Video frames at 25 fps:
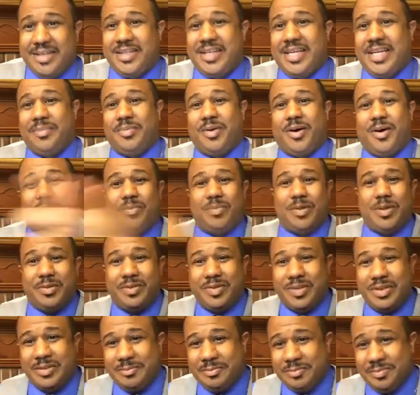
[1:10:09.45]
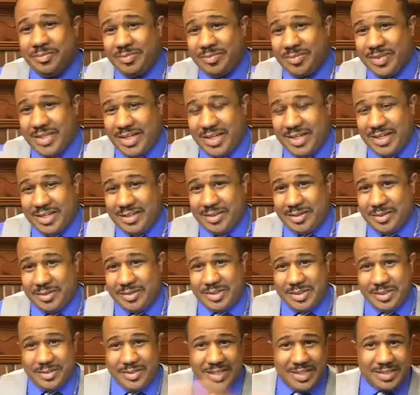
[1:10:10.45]
Keep on moving, and
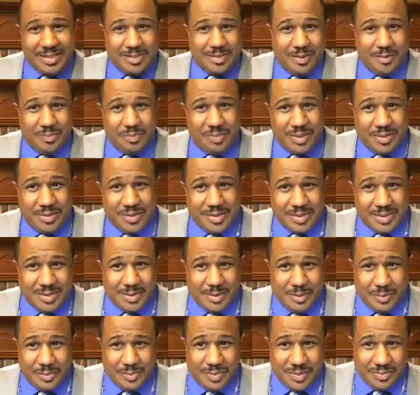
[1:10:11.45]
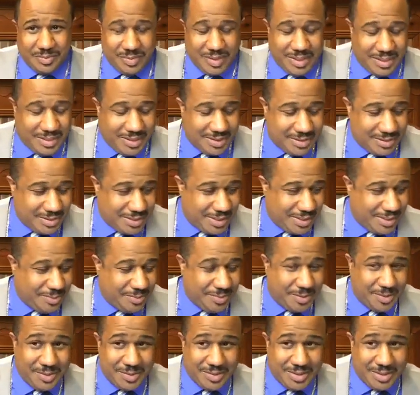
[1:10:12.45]
those of you that's on Periscope, if they
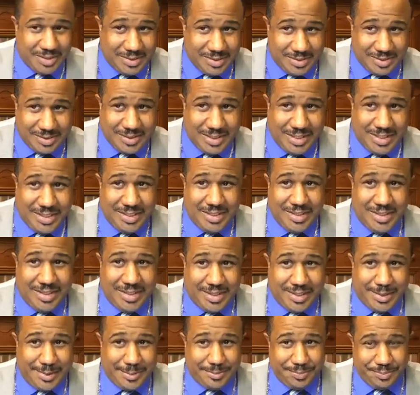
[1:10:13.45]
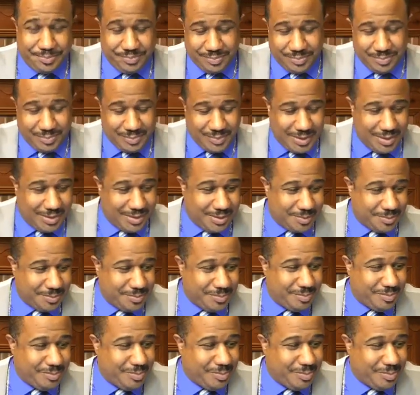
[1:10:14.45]
continue on, just um, you know,